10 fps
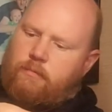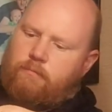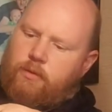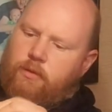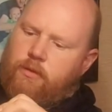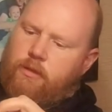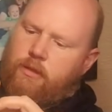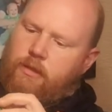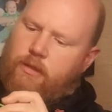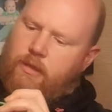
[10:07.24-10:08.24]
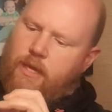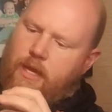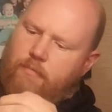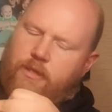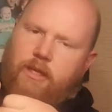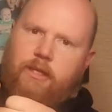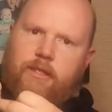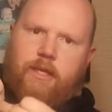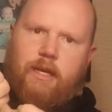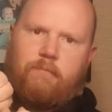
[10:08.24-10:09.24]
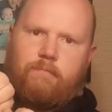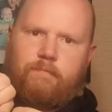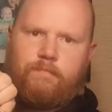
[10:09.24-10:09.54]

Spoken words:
but 90% of the time